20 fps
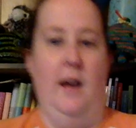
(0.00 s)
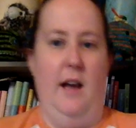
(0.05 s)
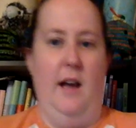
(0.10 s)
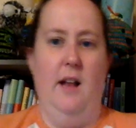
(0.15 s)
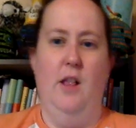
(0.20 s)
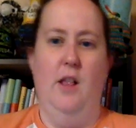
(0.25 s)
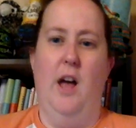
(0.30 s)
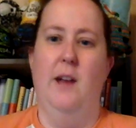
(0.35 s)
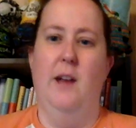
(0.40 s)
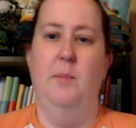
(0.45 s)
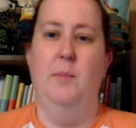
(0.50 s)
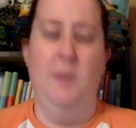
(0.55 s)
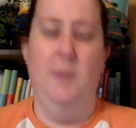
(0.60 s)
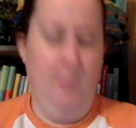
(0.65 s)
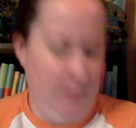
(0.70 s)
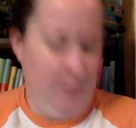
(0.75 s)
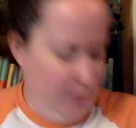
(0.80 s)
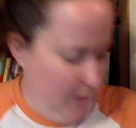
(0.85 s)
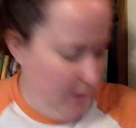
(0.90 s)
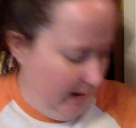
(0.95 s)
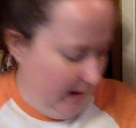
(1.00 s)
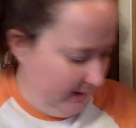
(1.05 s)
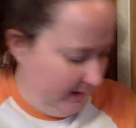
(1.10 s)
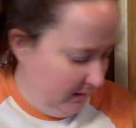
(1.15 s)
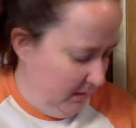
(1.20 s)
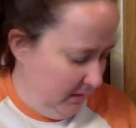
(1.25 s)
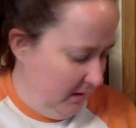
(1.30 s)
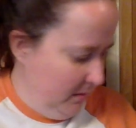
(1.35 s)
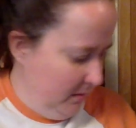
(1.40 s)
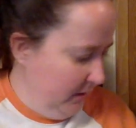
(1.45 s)
A lot of people do
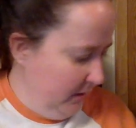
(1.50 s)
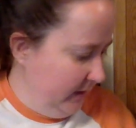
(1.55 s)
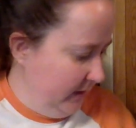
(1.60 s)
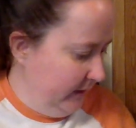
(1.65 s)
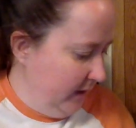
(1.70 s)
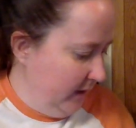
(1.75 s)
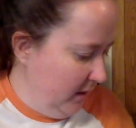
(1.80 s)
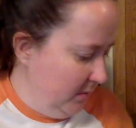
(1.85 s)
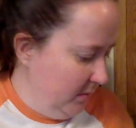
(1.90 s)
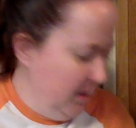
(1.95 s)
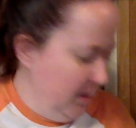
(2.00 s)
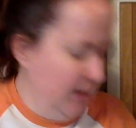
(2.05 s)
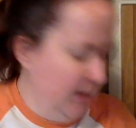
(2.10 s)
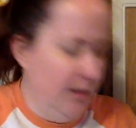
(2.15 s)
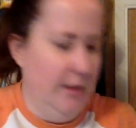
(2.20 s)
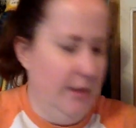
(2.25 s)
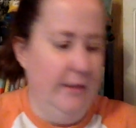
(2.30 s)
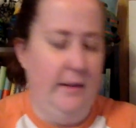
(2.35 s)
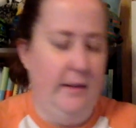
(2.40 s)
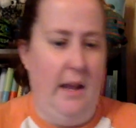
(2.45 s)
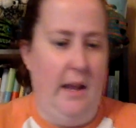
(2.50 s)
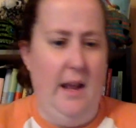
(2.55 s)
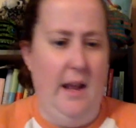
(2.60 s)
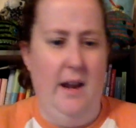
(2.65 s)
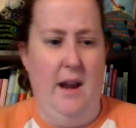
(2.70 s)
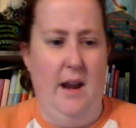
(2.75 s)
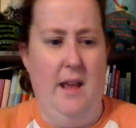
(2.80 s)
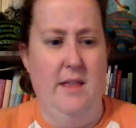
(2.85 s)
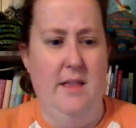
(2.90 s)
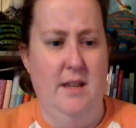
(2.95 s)
ask me about the sock blockers,
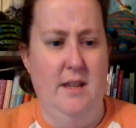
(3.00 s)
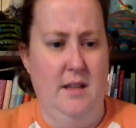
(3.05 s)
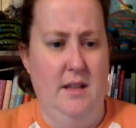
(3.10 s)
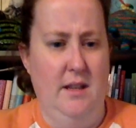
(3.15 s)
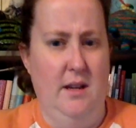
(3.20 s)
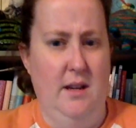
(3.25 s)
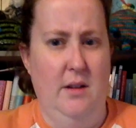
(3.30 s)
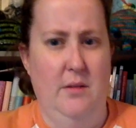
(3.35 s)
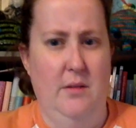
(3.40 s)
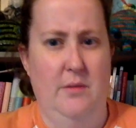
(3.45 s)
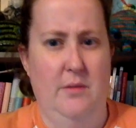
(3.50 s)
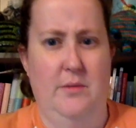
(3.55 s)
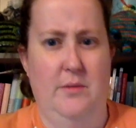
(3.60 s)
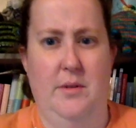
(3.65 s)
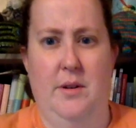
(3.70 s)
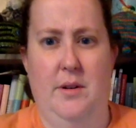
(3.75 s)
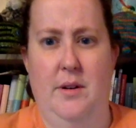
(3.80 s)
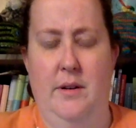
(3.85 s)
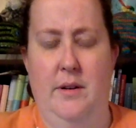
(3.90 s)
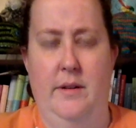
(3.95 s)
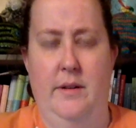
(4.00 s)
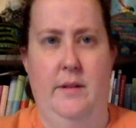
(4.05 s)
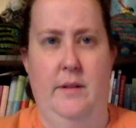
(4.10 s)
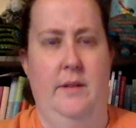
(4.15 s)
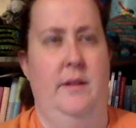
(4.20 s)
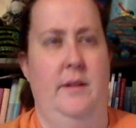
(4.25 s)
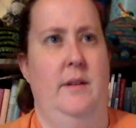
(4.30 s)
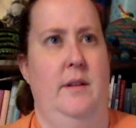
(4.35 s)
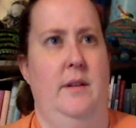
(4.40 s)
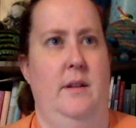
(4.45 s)
and I think they're,
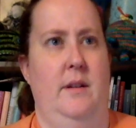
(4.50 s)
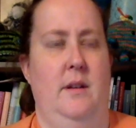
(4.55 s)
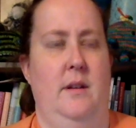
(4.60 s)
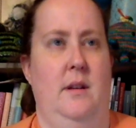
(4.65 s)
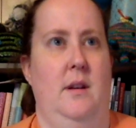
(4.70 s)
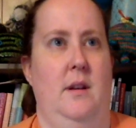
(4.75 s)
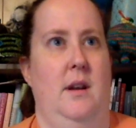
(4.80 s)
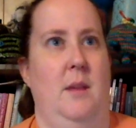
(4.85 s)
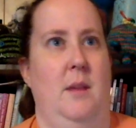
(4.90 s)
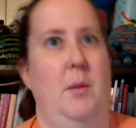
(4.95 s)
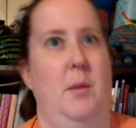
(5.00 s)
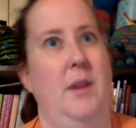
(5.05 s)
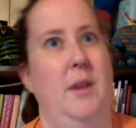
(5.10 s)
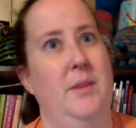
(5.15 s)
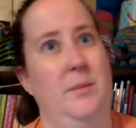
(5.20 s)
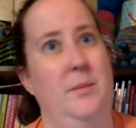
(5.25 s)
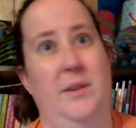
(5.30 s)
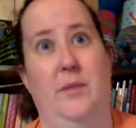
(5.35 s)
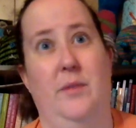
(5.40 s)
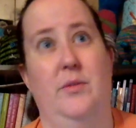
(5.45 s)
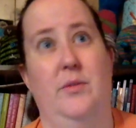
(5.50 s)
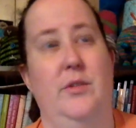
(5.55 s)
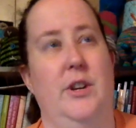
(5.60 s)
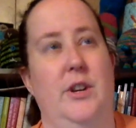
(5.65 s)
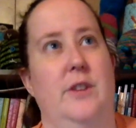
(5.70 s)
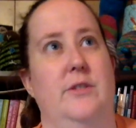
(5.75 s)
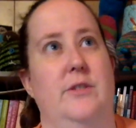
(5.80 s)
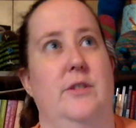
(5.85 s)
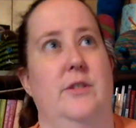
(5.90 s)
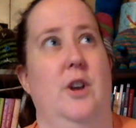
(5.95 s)
bought them several
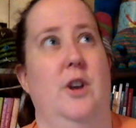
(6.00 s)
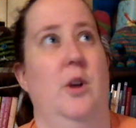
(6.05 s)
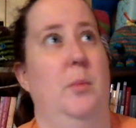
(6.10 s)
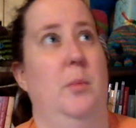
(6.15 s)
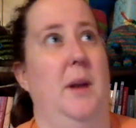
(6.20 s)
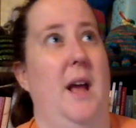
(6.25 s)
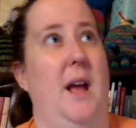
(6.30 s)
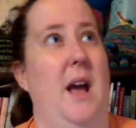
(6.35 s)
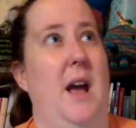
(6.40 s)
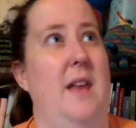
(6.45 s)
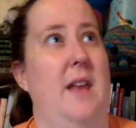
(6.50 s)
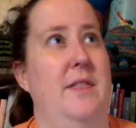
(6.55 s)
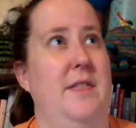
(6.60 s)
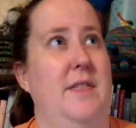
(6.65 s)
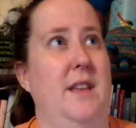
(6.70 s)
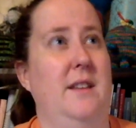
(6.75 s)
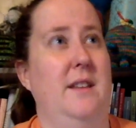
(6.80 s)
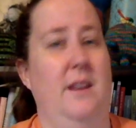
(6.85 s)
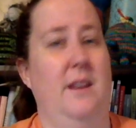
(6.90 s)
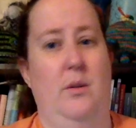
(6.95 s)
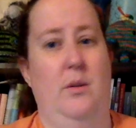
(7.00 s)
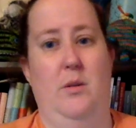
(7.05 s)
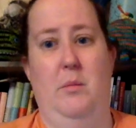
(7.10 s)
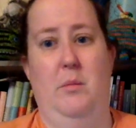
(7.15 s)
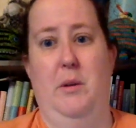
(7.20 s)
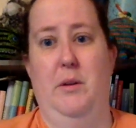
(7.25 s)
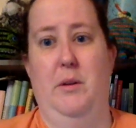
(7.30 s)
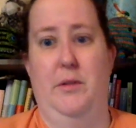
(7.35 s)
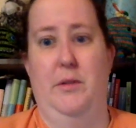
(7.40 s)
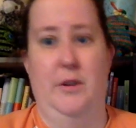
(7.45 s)
years ago, but I, I think they were
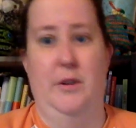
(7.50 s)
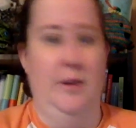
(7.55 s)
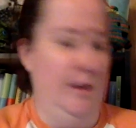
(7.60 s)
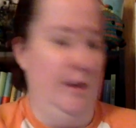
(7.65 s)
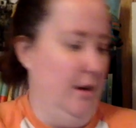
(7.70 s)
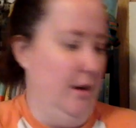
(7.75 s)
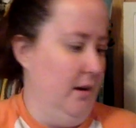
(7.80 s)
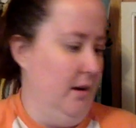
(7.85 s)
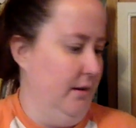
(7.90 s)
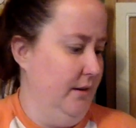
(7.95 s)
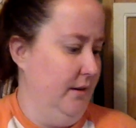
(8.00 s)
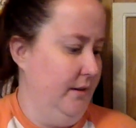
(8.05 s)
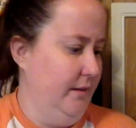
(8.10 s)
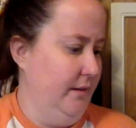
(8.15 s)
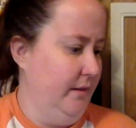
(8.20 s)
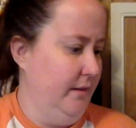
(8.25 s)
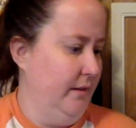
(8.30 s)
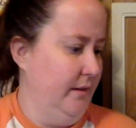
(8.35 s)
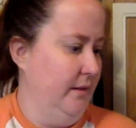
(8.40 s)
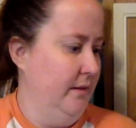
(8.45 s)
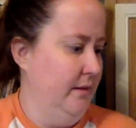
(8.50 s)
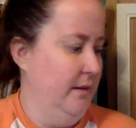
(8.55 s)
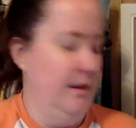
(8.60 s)
about thirty dollars.